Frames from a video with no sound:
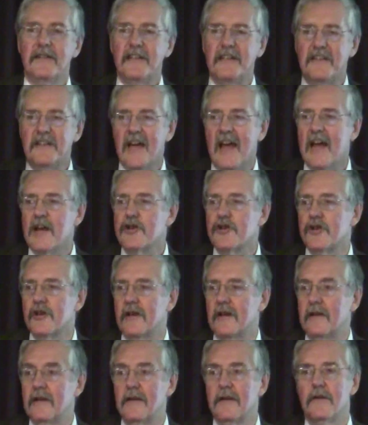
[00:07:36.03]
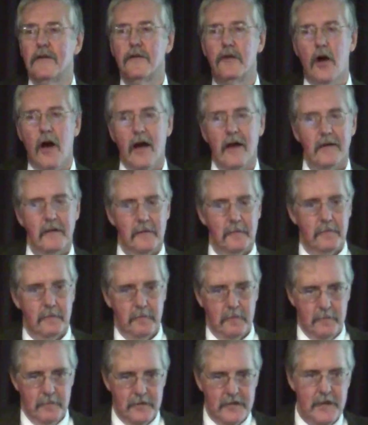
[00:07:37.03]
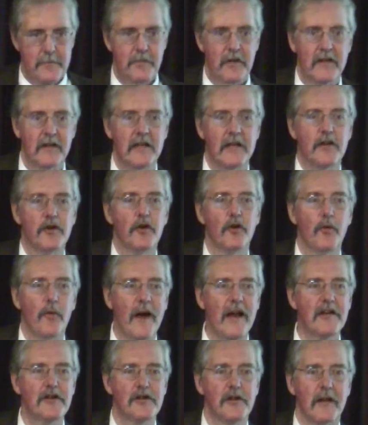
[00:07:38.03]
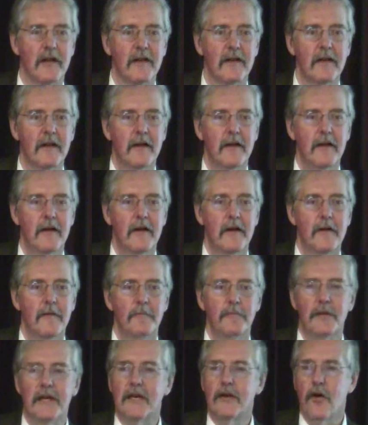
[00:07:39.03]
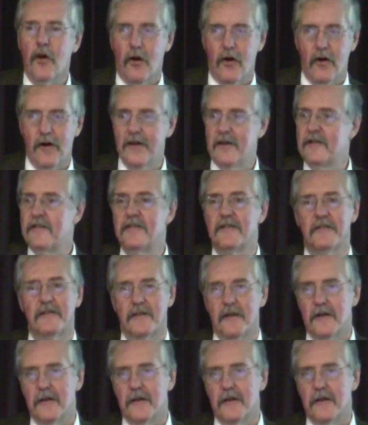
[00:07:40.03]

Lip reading: Detection, not typically correction, because,